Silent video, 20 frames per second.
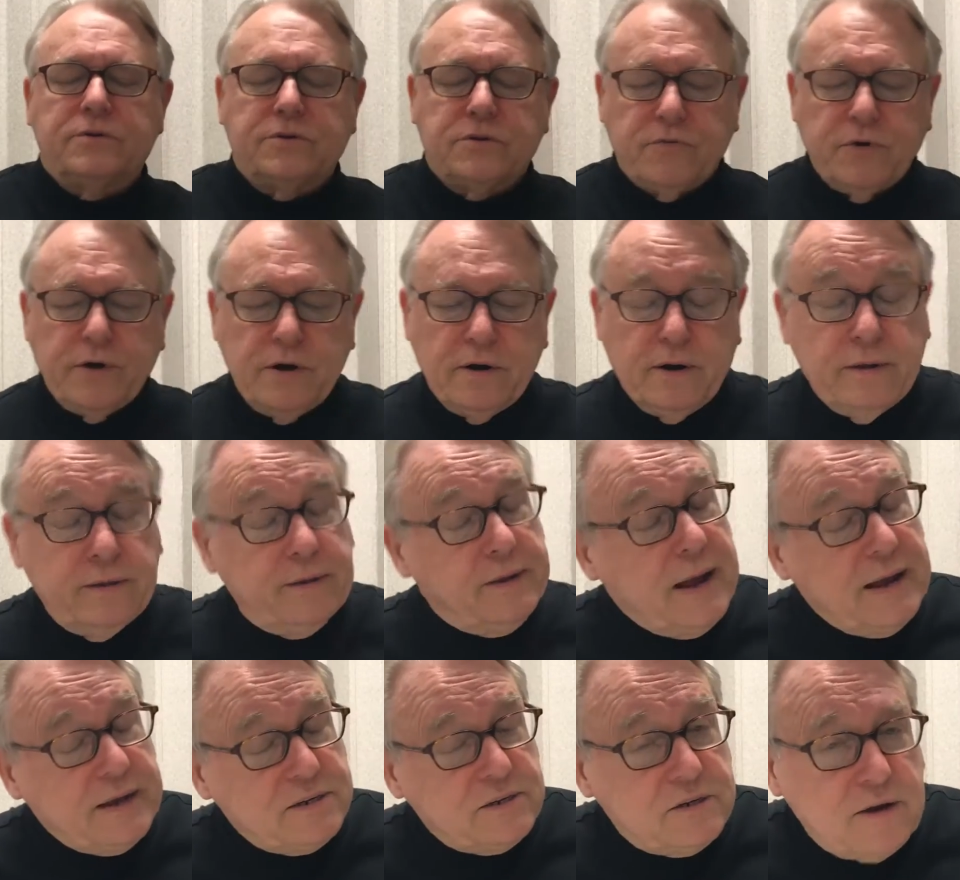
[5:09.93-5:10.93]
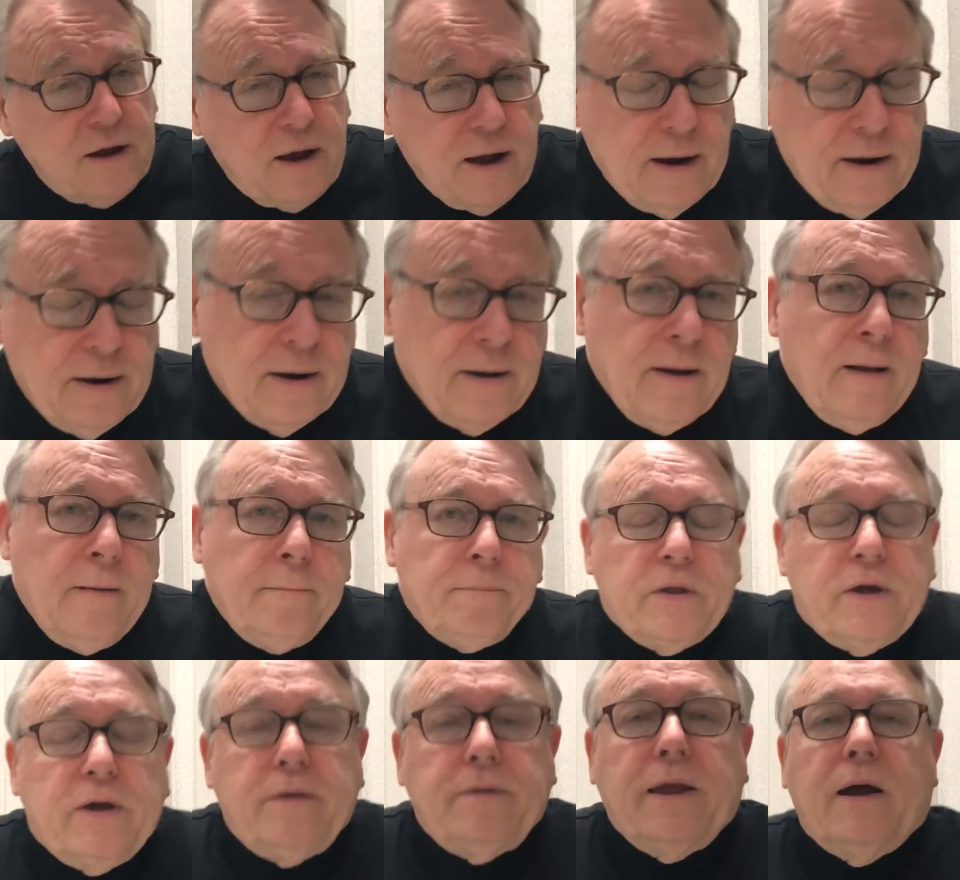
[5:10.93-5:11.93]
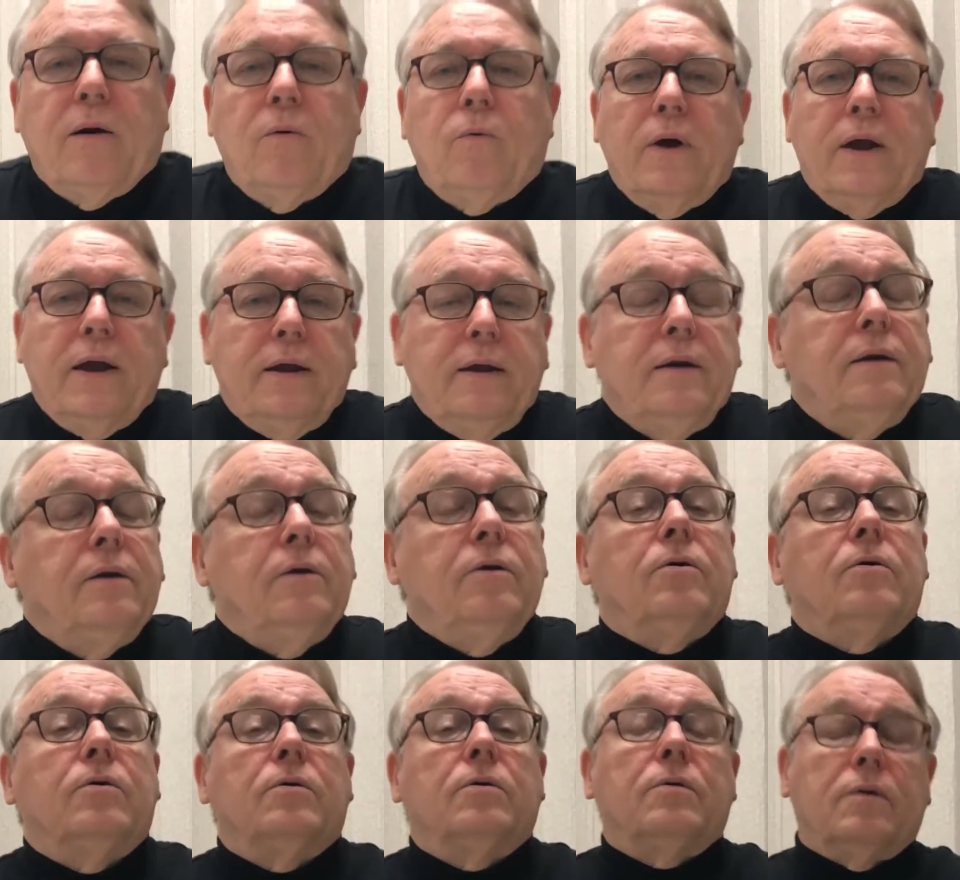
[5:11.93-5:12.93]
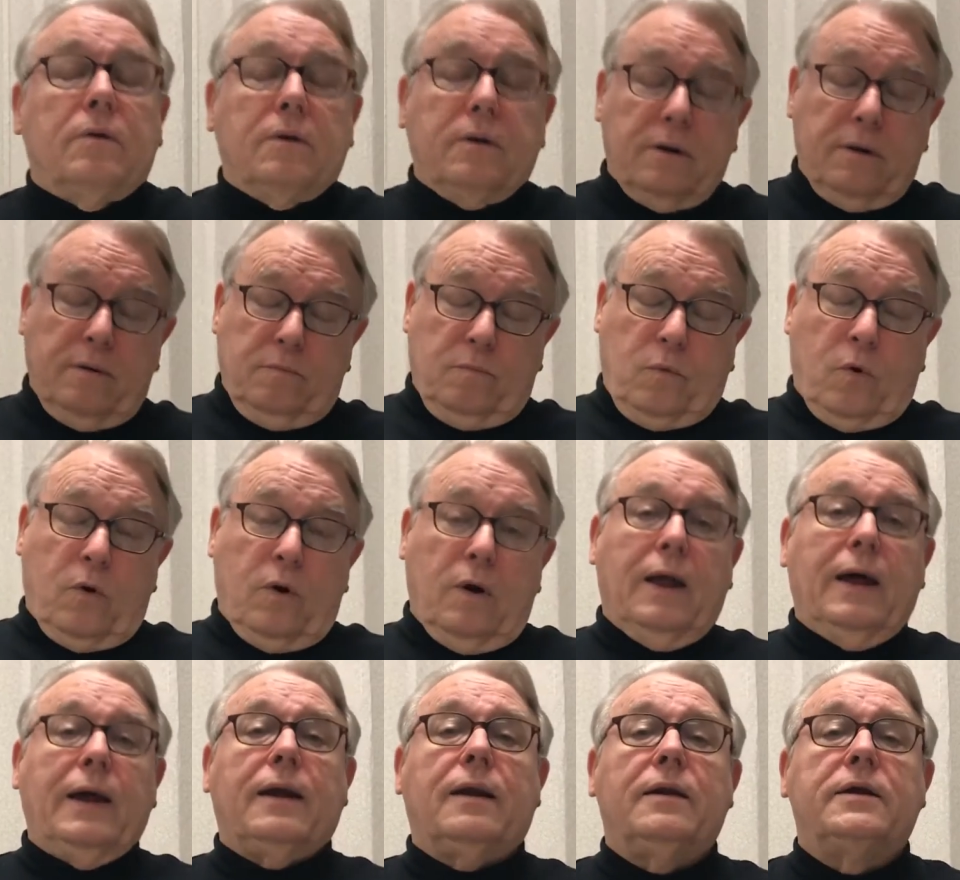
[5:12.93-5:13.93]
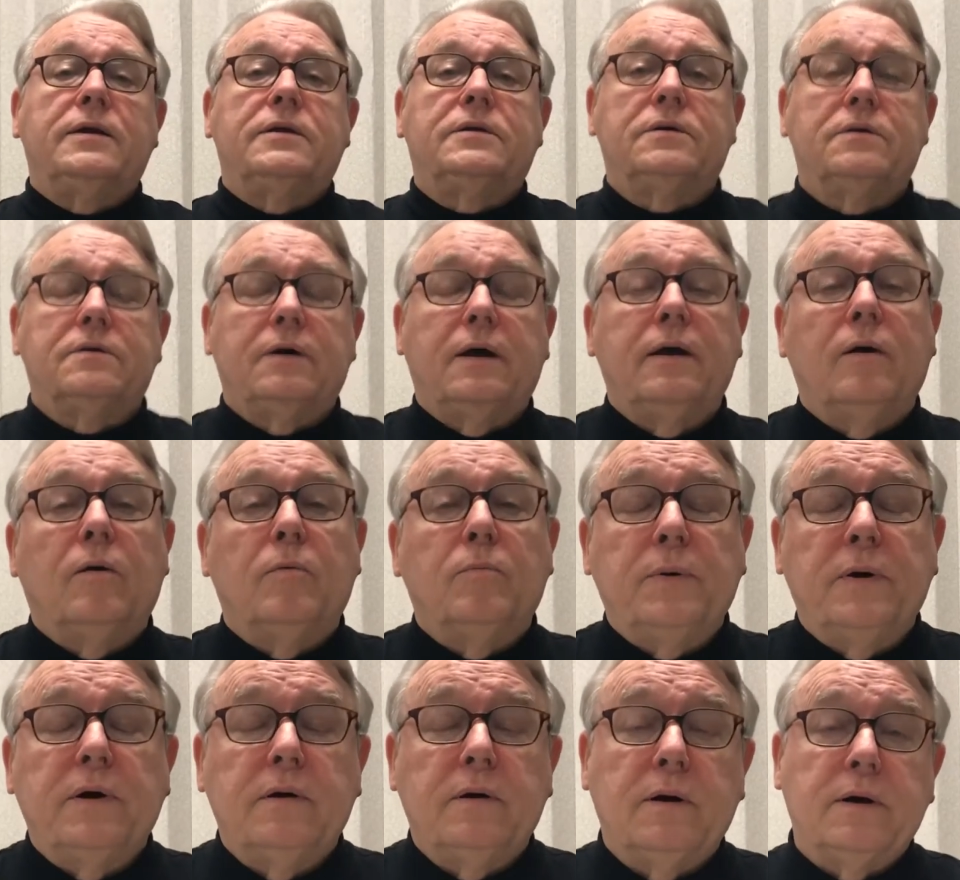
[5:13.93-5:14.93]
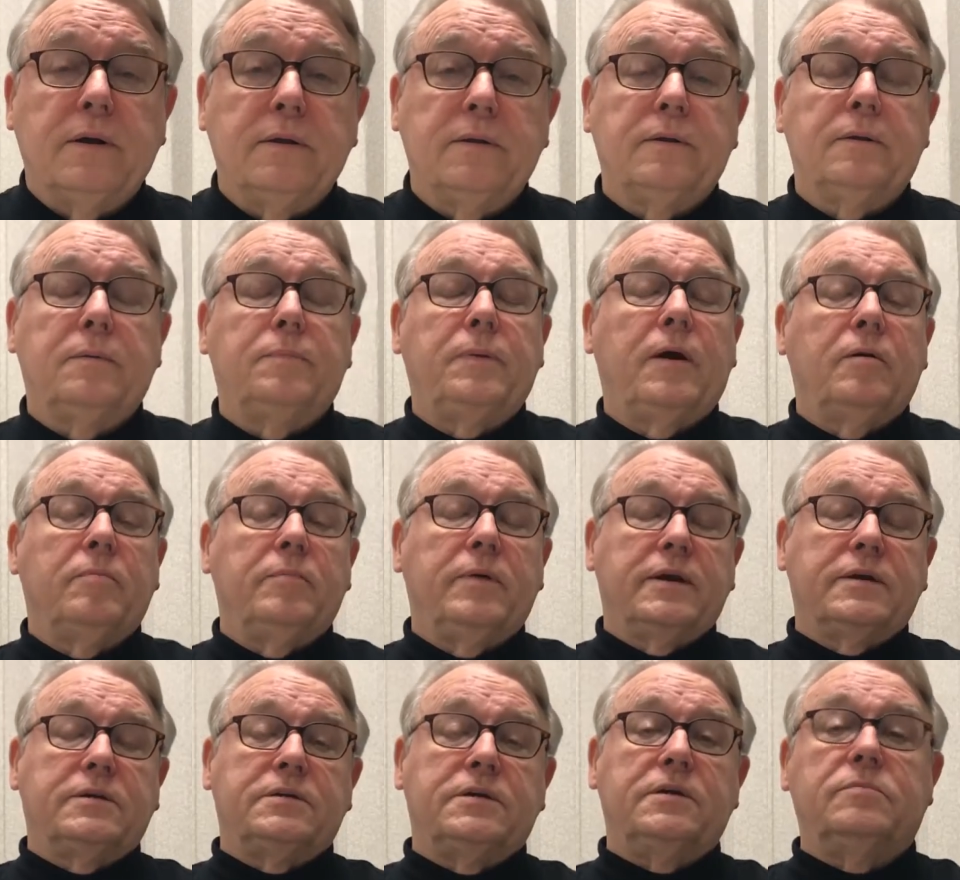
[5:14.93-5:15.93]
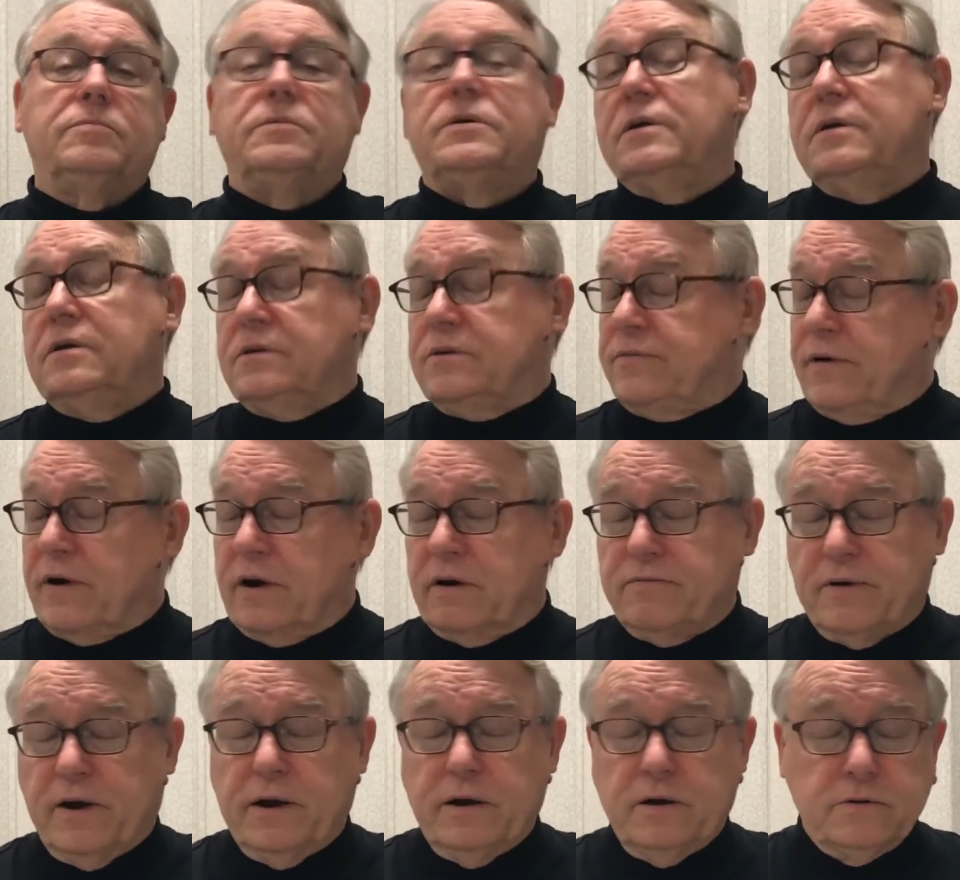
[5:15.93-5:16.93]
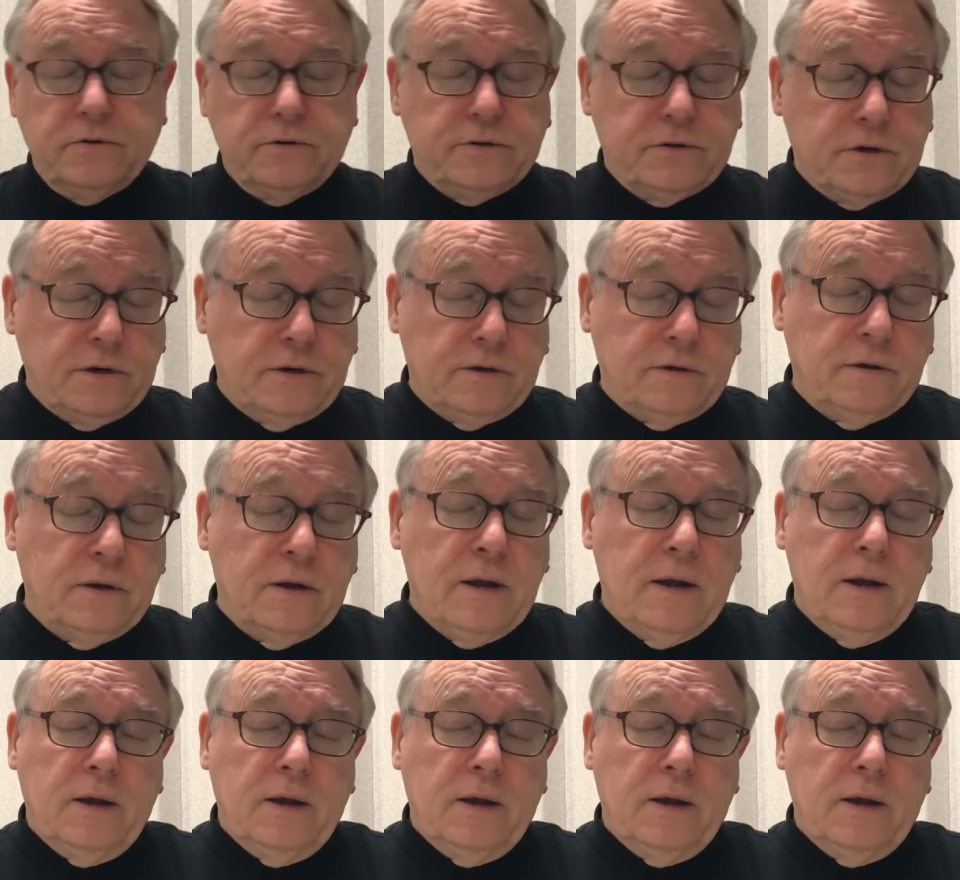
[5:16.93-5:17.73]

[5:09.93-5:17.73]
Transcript: street on that side. Now, that way you're more likely to help the paramedics, EMTs, firefighters, and